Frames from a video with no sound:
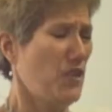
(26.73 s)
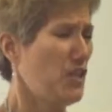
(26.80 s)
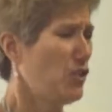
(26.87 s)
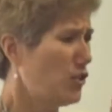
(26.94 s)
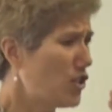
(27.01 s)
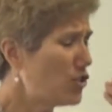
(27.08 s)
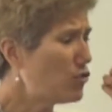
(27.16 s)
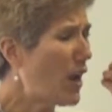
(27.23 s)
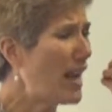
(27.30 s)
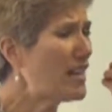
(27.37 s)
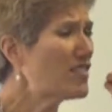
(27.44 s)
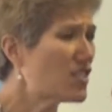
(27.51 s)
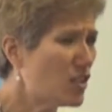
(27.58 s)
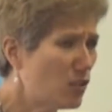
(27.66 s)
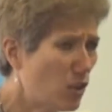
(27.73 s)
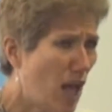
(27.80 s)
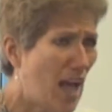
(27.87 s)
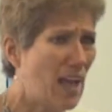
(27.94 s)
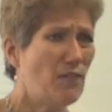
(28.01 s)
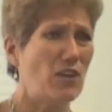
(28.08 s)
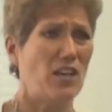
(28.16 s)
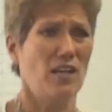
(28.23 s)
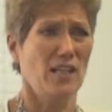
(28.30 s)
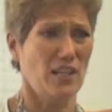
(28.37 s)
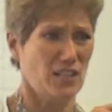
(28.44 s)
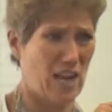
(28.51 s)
They used the dragon's saliva